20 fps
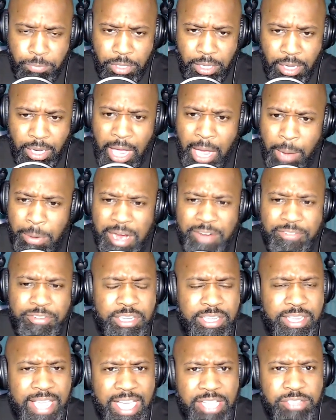However, the
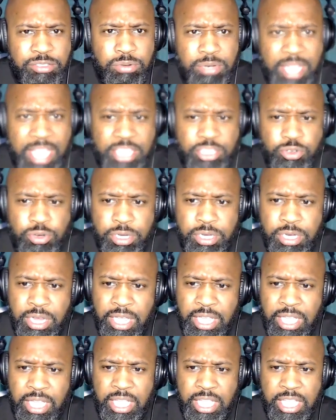Castle Doctrine,
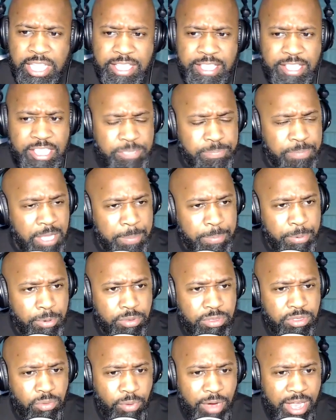it gives people
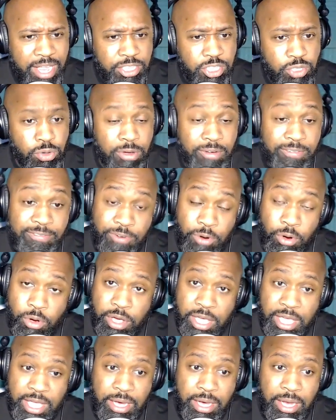the right to
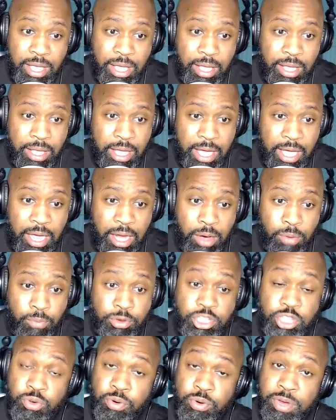avoid
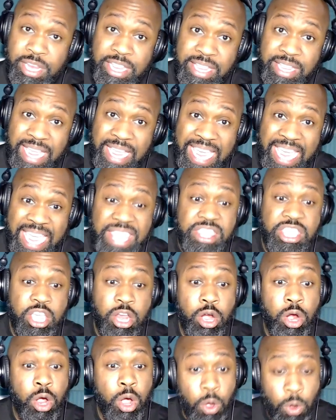retreating in their
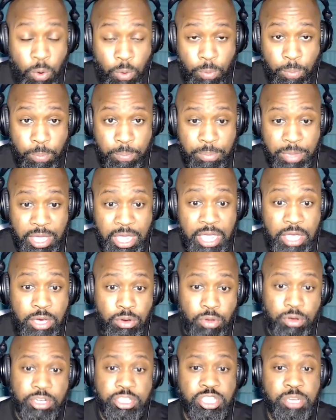home in
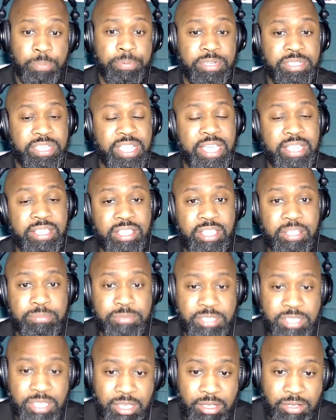order to protect
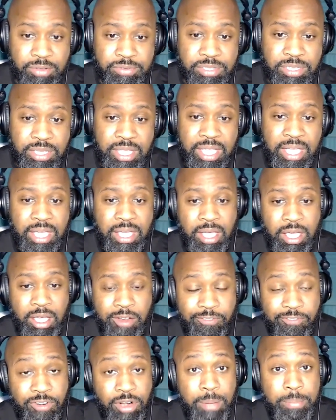themselves
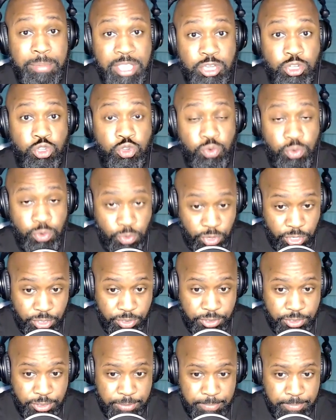from
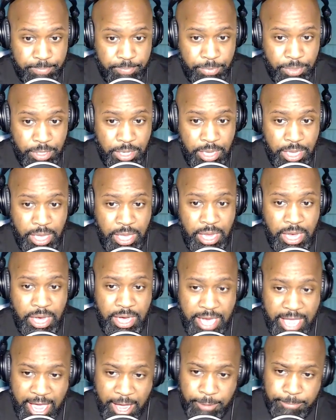intruders.
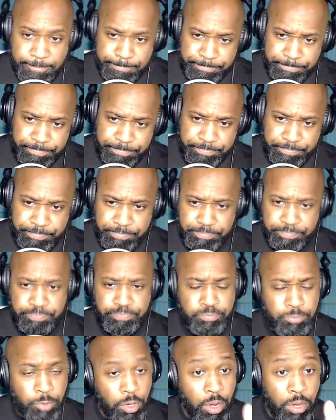Now,
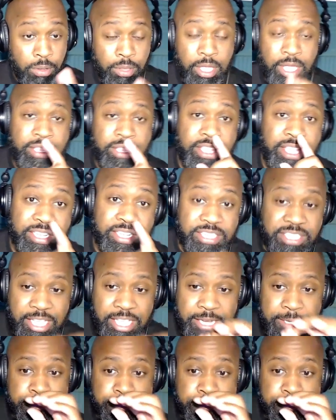the intent